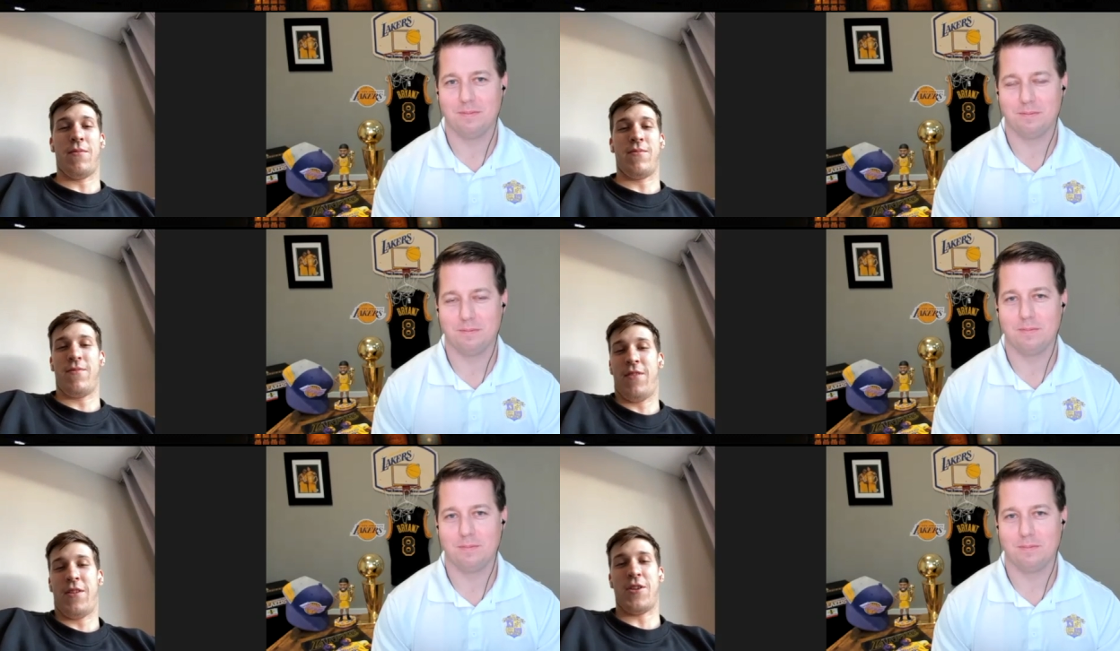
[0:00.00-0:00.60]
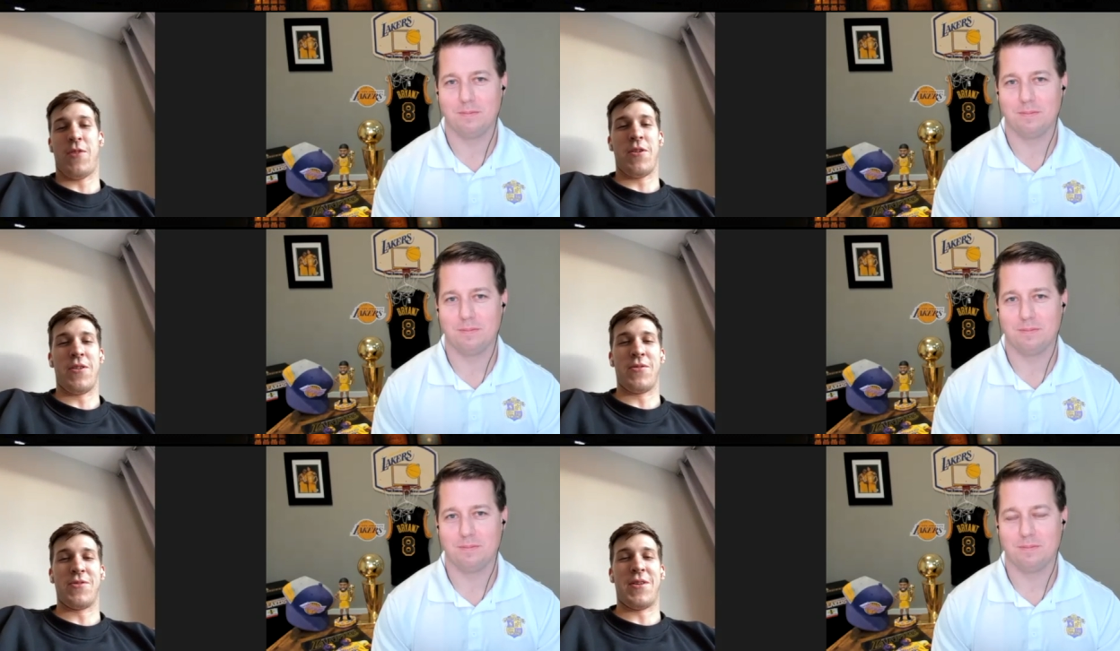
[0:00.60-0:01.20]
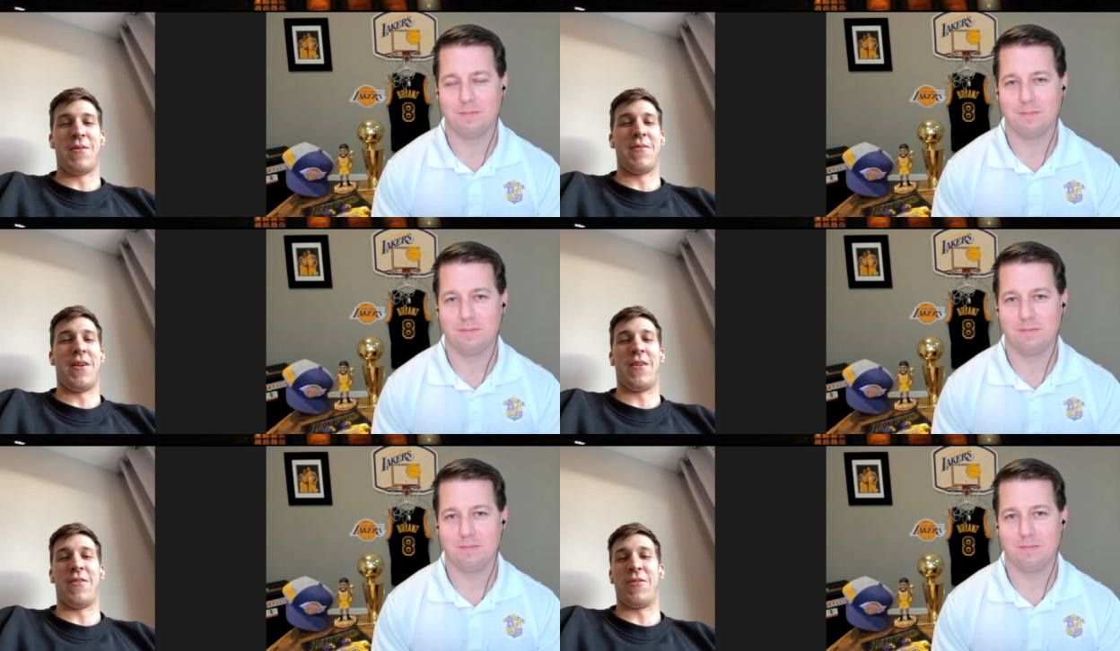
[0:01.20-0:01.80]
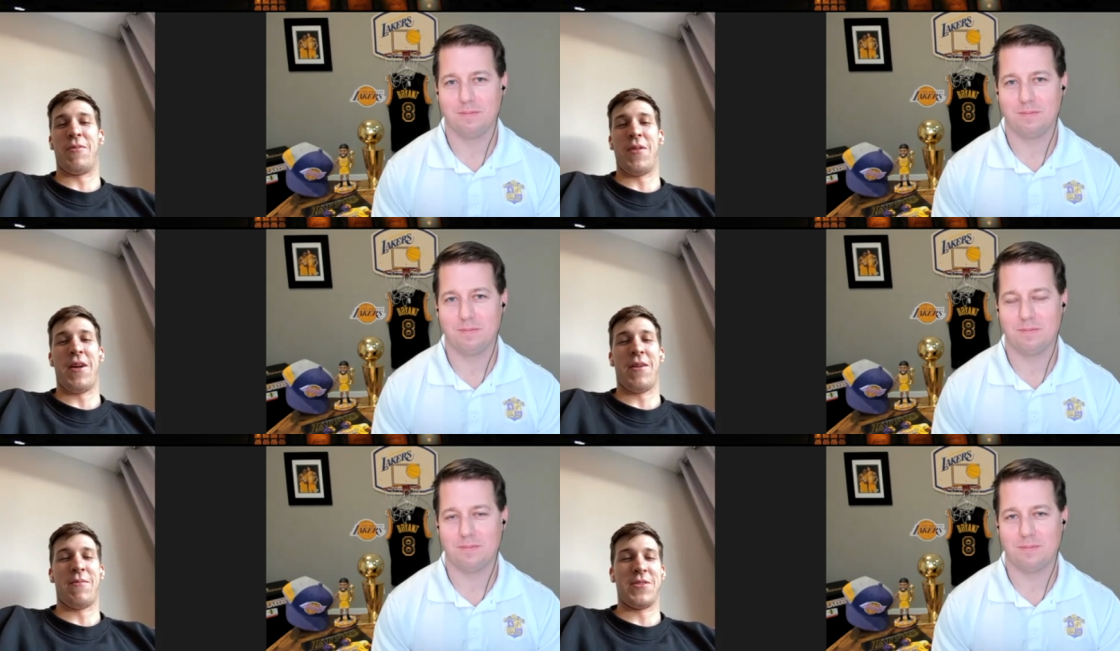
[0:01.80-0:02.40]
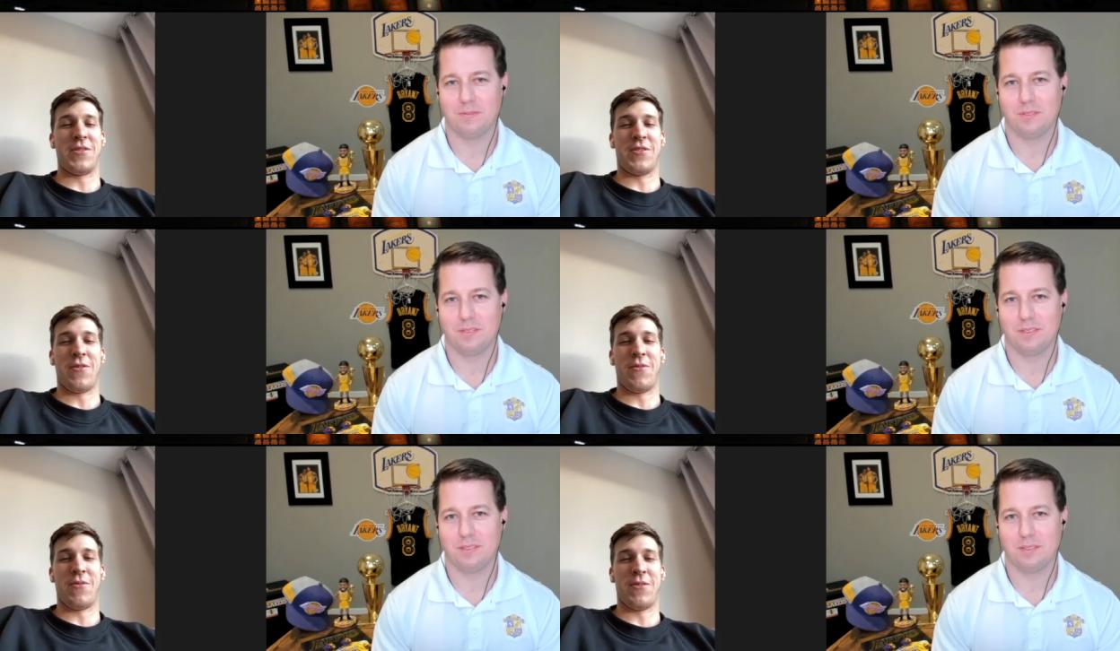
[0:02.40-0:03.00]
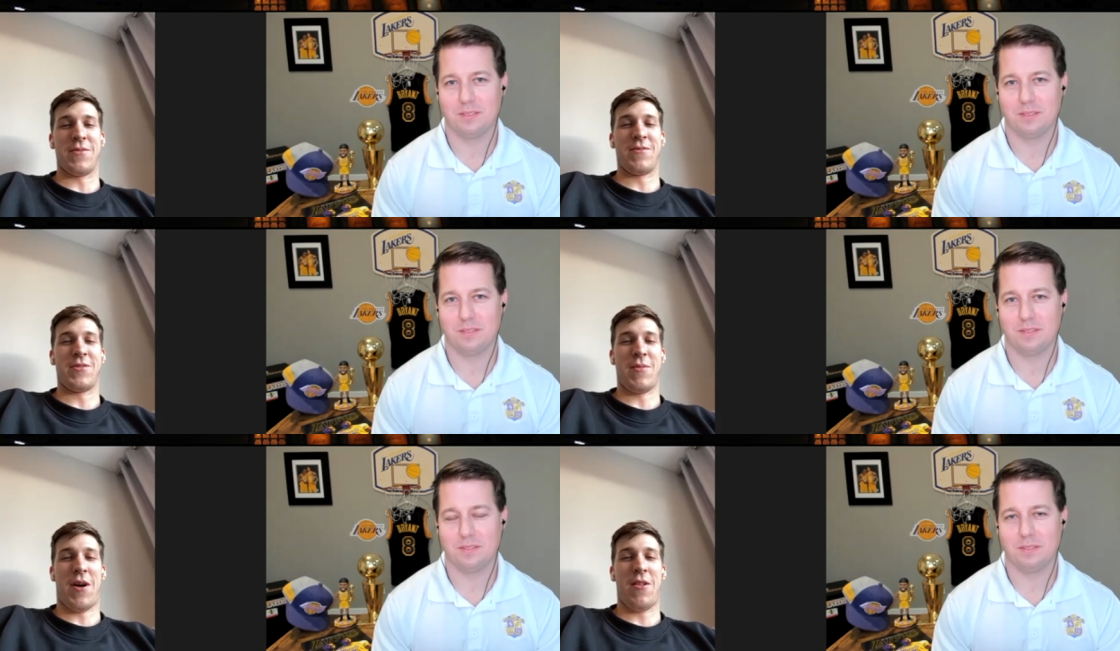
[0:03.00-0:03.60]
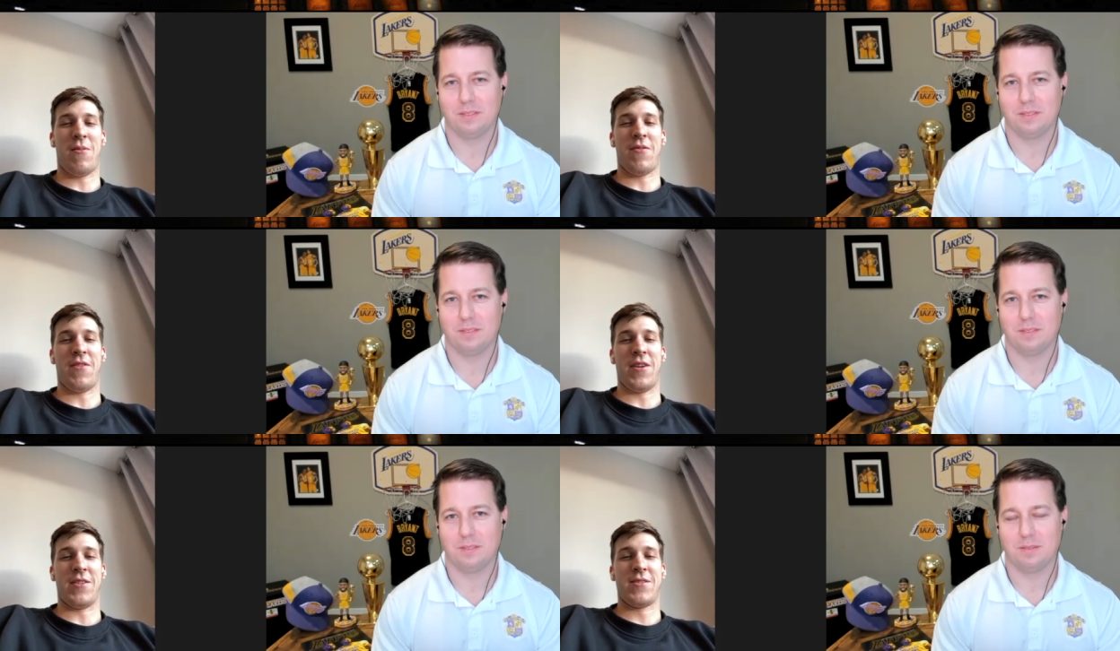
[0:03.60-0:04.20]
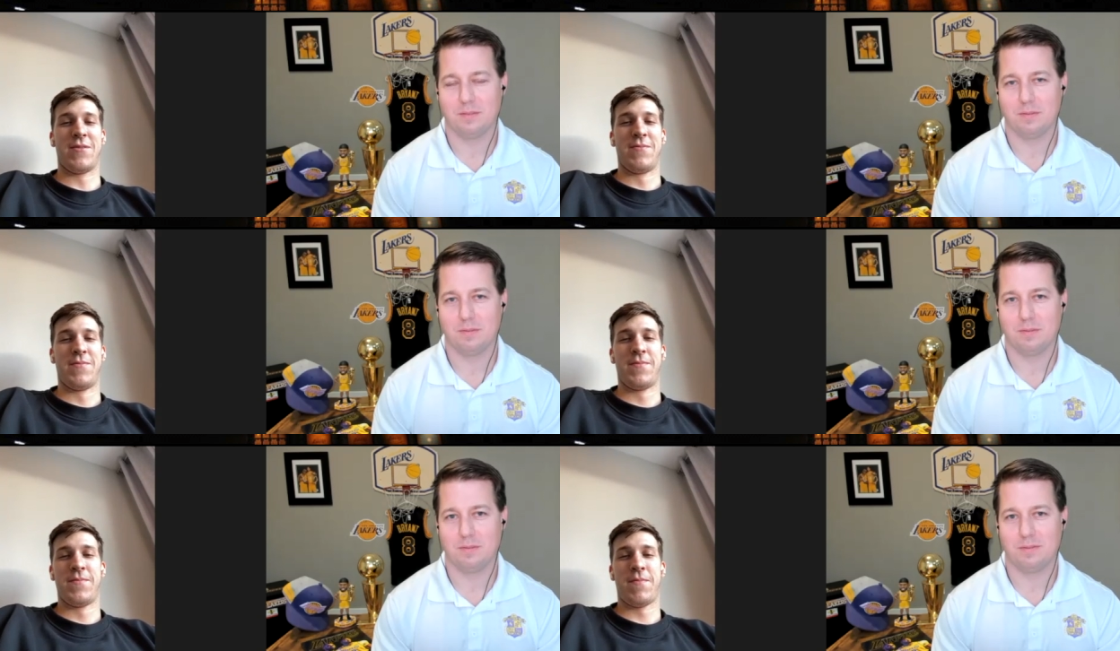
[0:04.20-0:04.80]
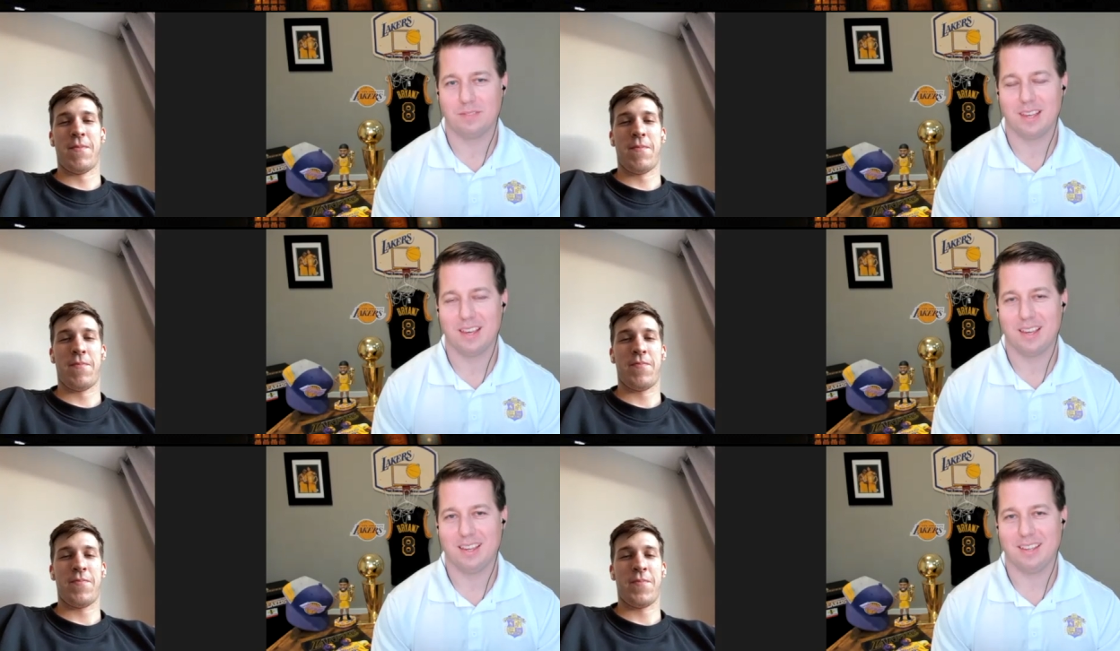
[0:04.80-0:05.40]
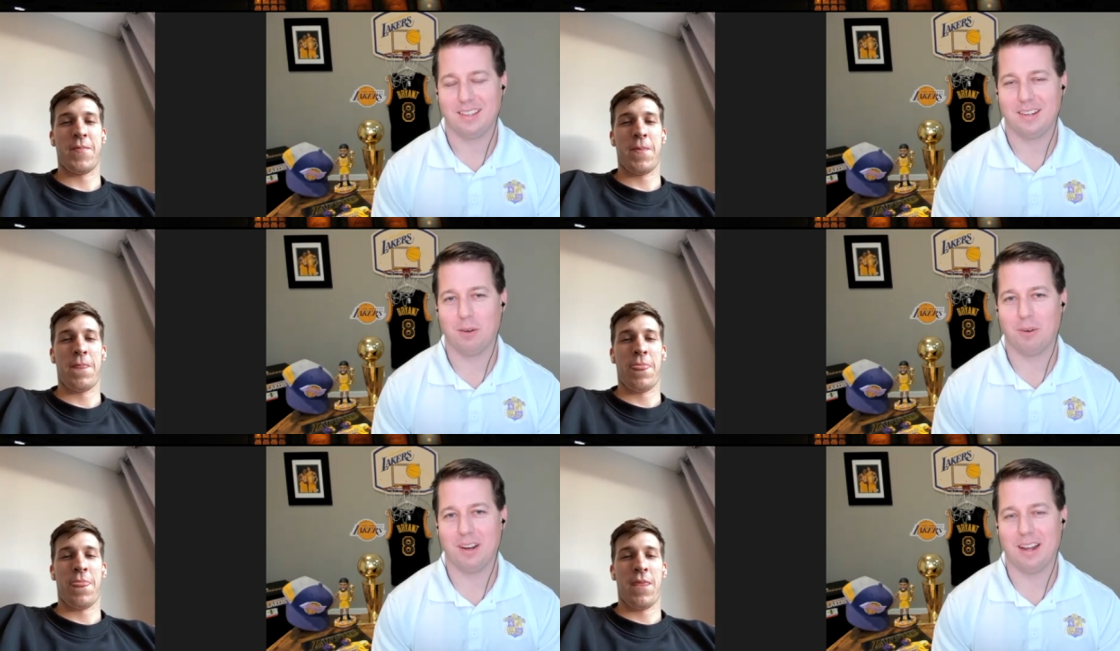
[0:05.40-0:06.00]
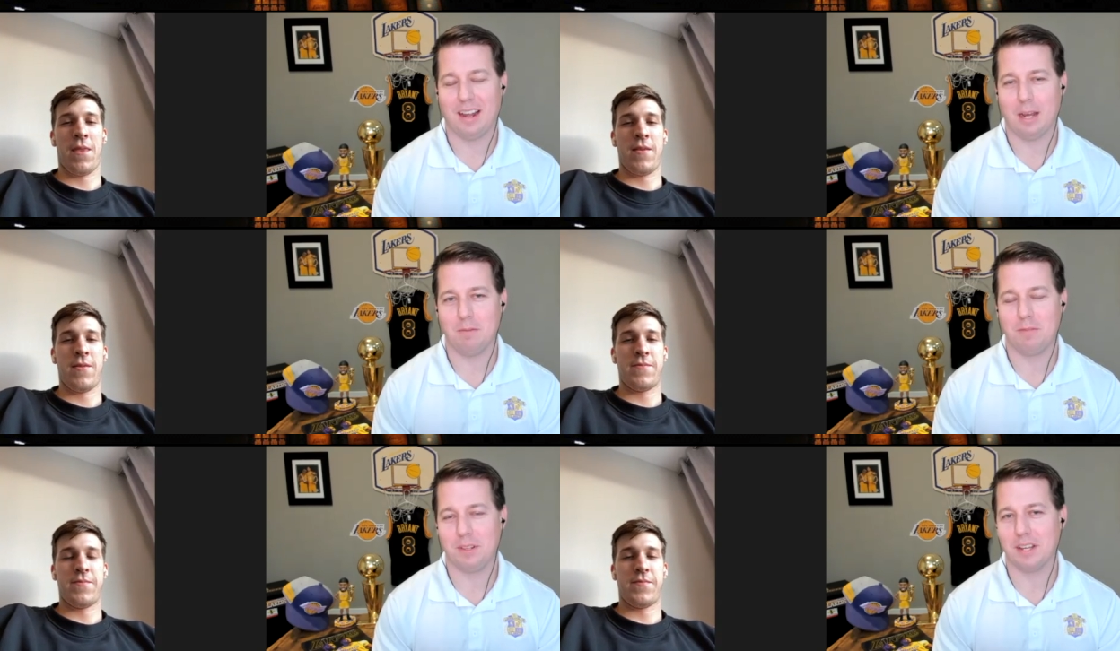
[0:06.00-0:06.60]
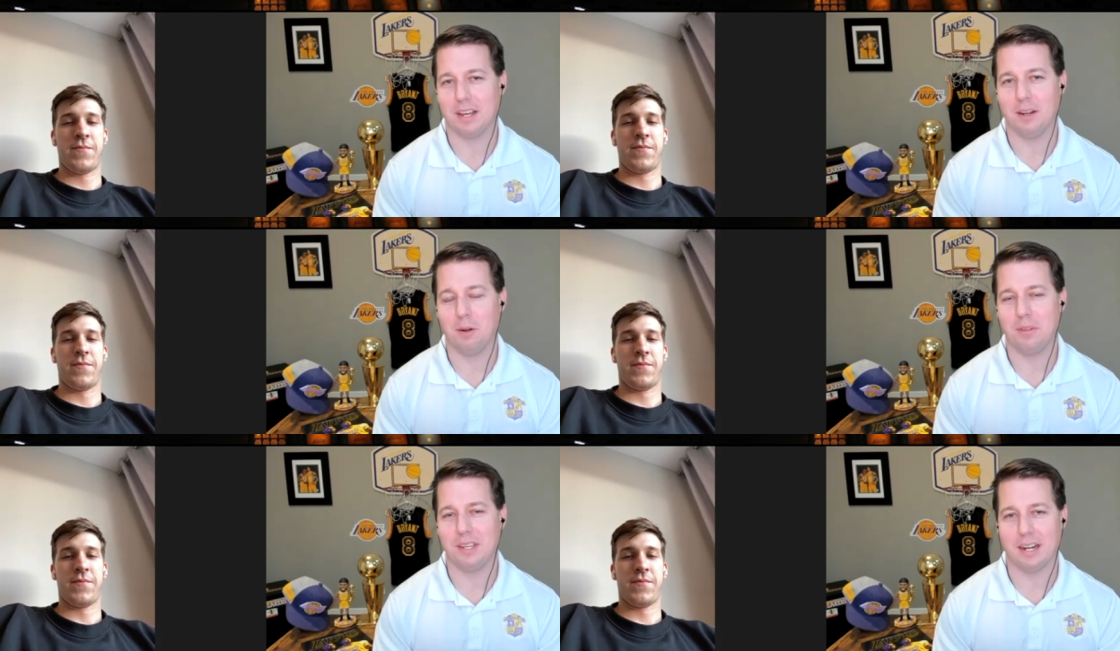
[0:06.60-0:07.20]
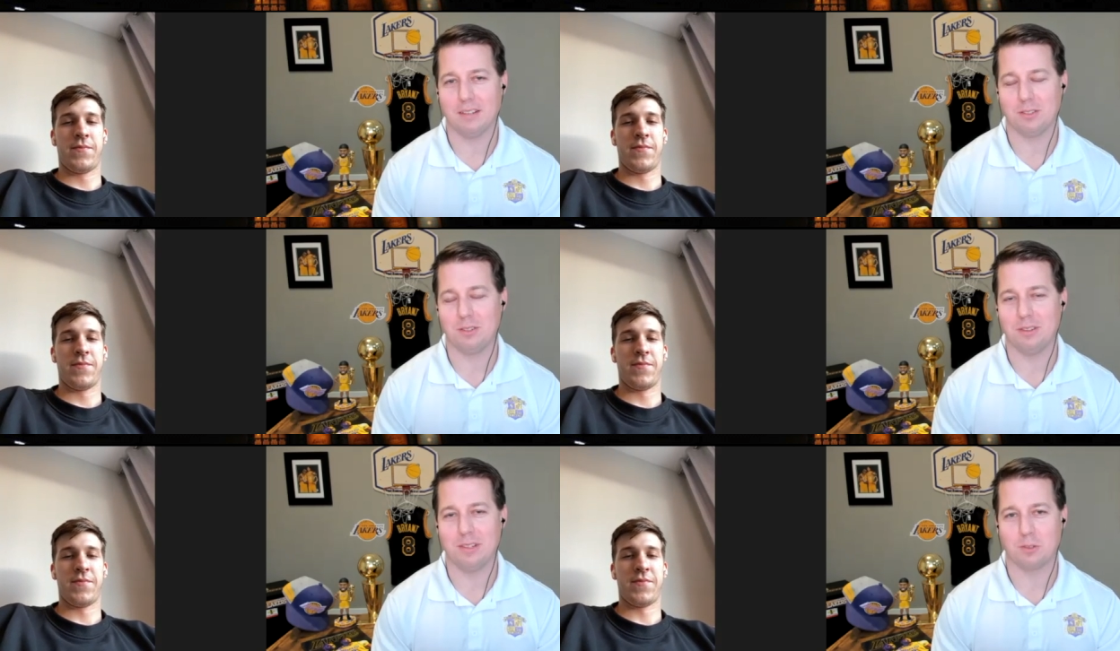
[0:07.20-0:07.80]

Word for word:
Speaker 1: um, they tell me to do something. I'm not going to complain. I'm going to just do it with a smile on my face.
Speaker 2: You know what? I have a feeling I know the answer to